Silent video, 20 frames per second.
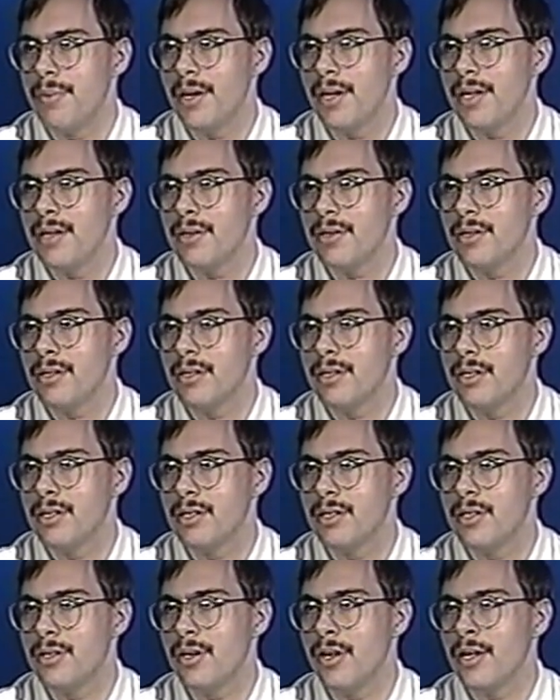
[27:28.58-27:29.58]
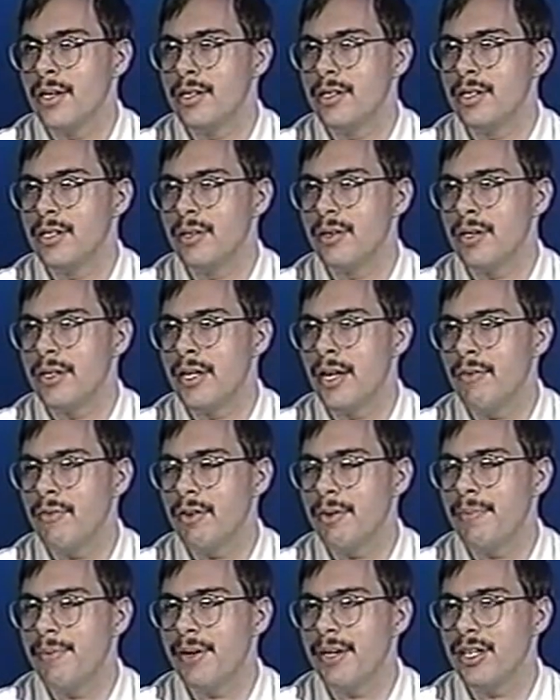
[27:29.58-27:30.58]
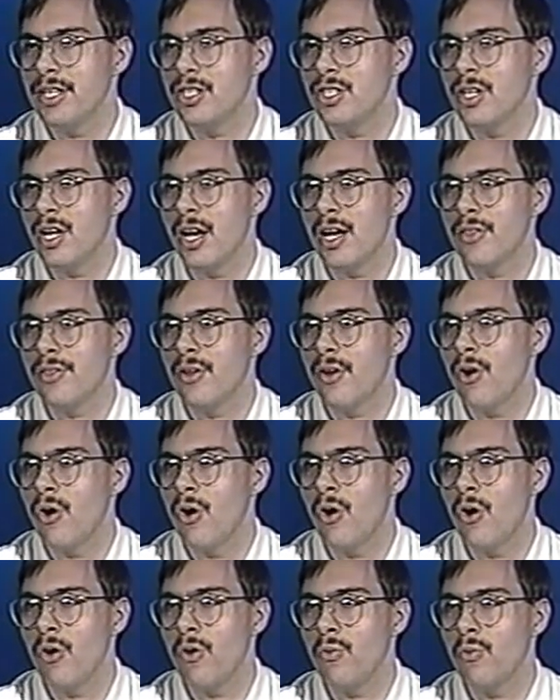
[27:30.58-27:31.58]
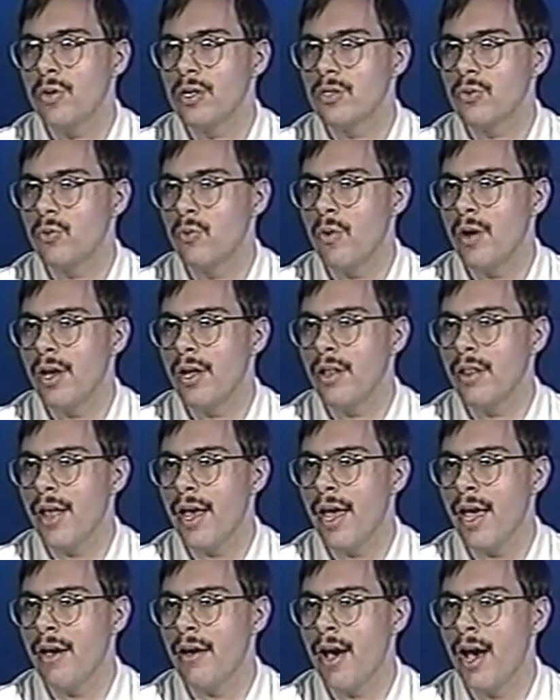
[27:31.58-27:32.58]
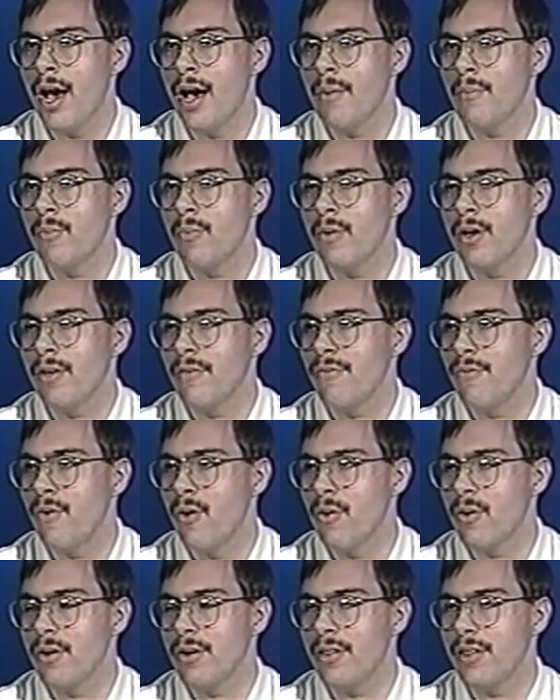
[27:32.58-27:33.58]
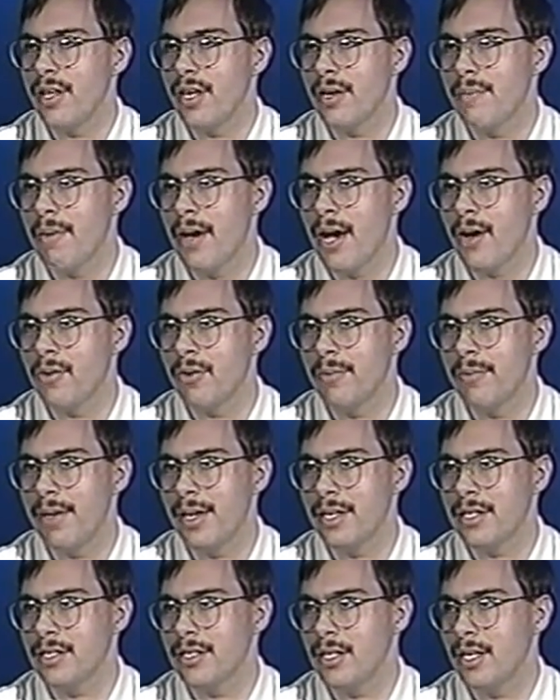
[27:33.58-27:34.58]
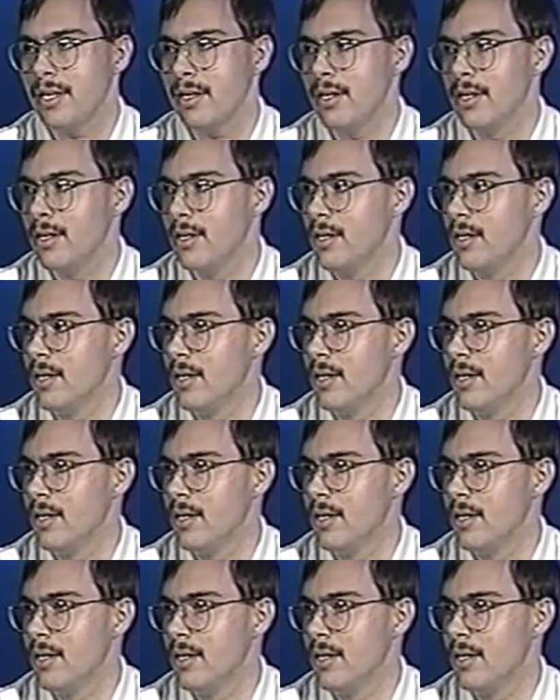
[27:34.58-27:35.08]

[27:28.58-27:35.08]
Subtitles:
but to everybody's shock, the hole was well forward of the powder magazine.